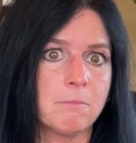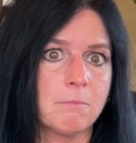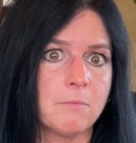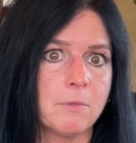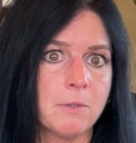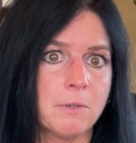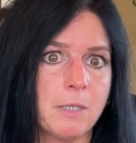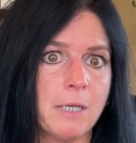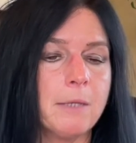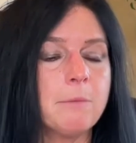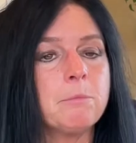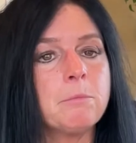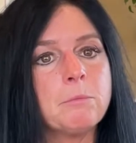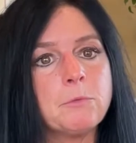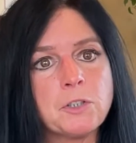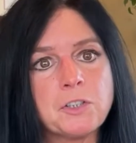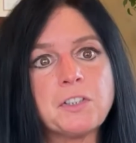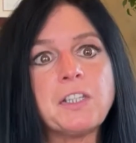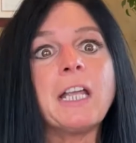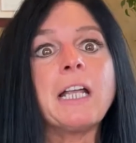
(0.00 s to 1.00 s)
Okay,
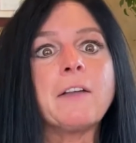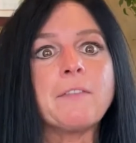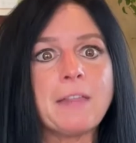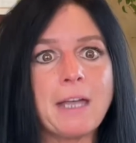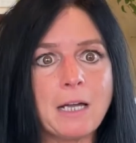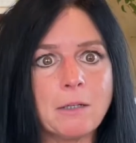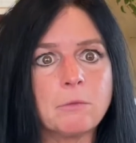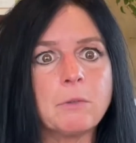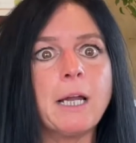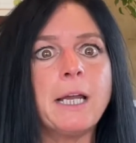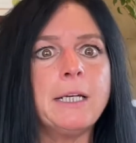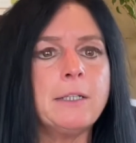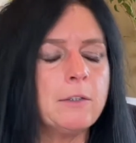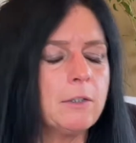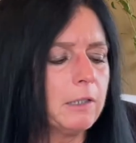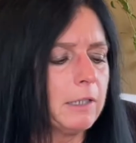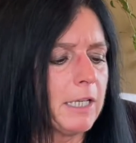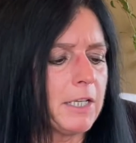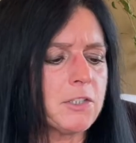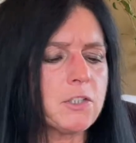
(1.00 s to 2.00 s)
just think of that, right?
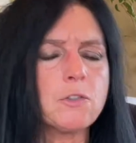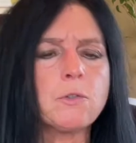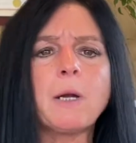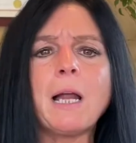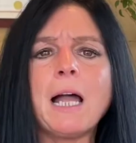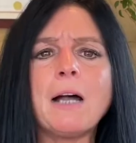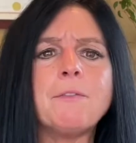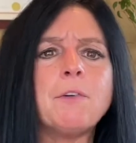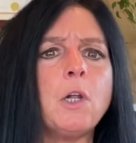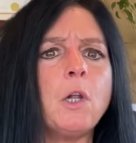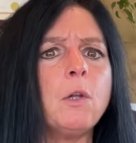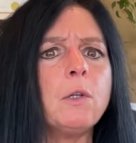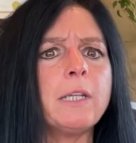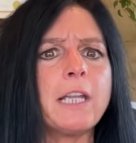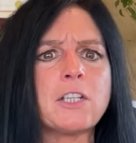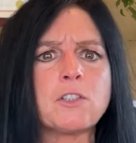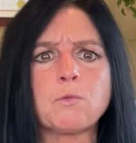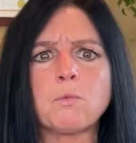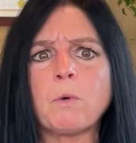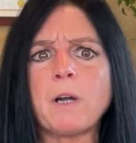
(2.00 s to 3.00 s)
Less travel,
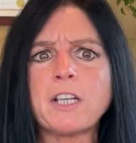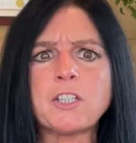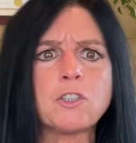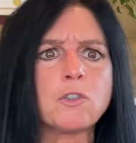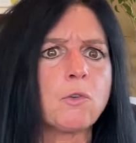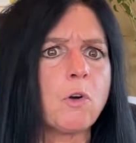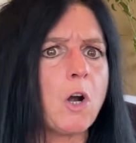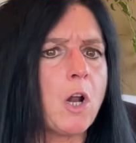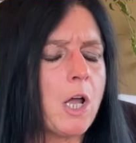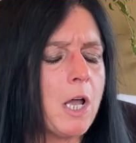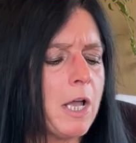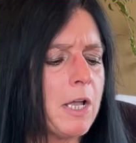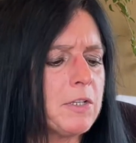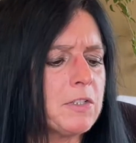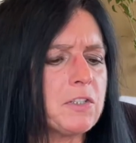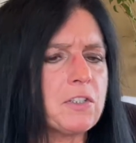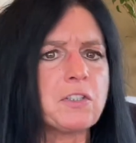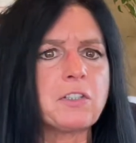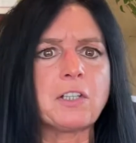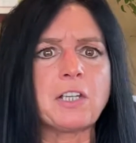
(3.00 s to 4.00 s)
less
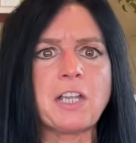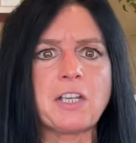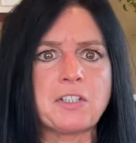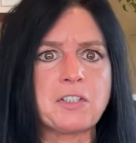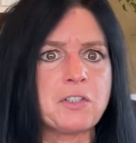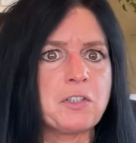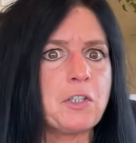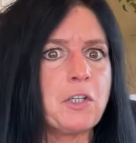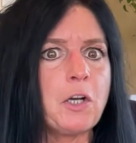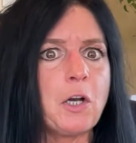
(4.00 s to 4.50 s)
restaurants, less,